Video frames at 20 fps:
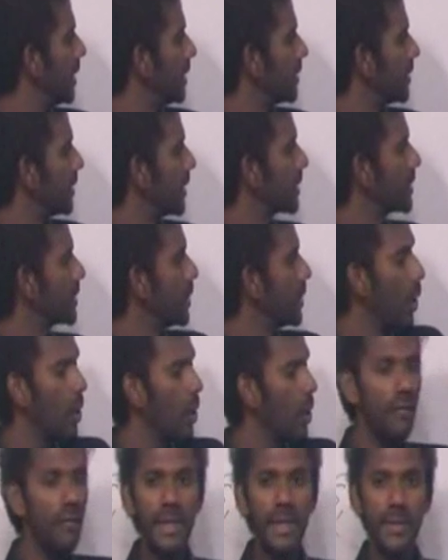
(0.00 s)
There is
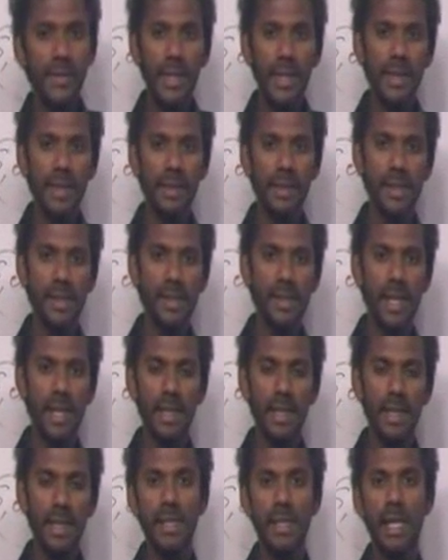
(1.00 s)
no V3 in this
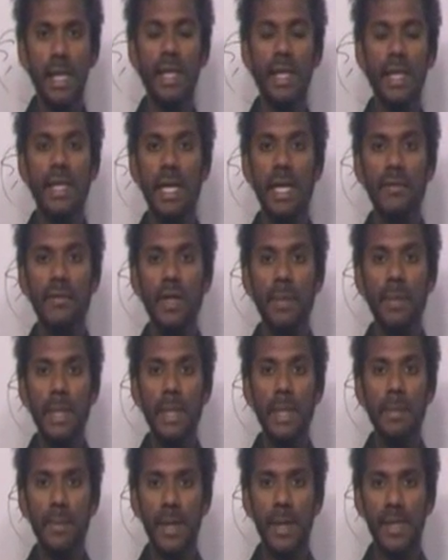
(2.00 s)
sentence. It can never
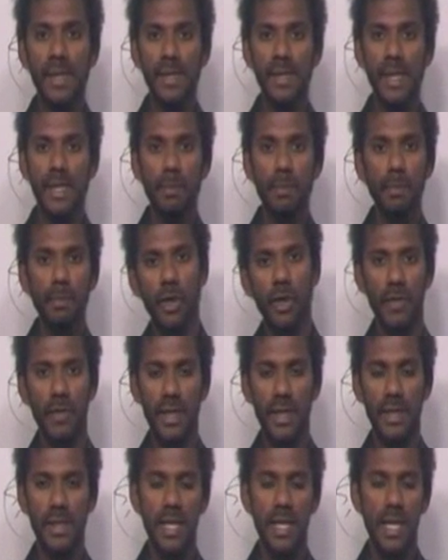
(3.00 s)
be present
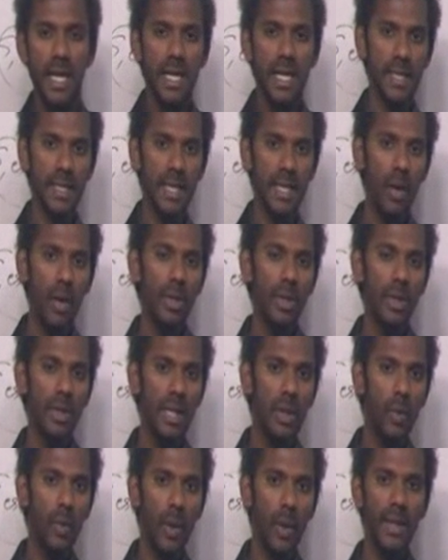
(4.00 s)
perfect. Now
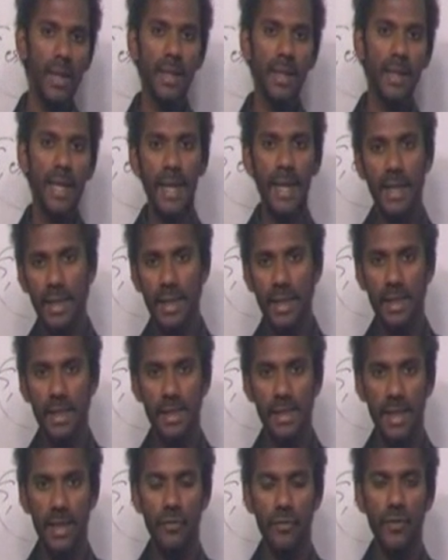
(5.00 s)
only one category is
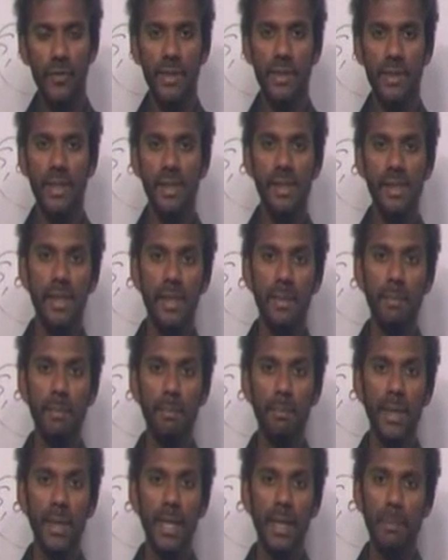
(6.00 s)
left, that is
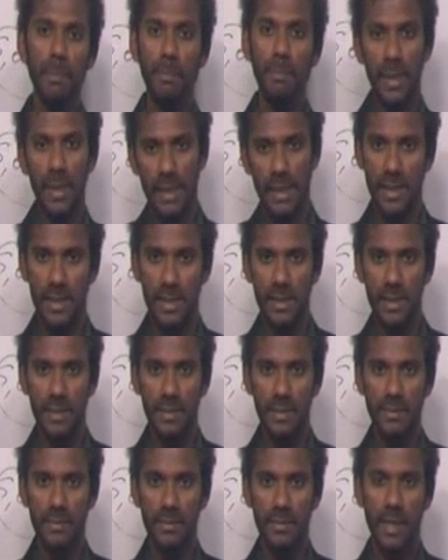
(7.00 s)
simple present.
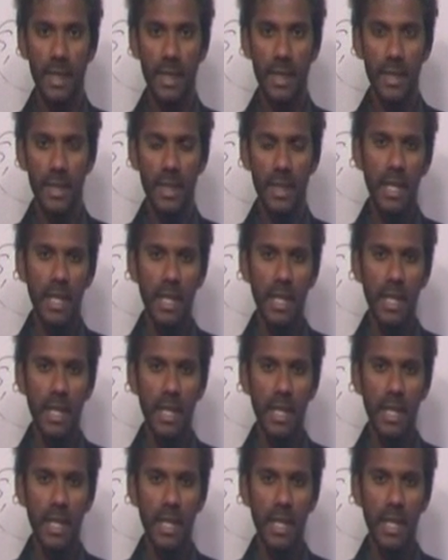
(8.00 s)
Clear?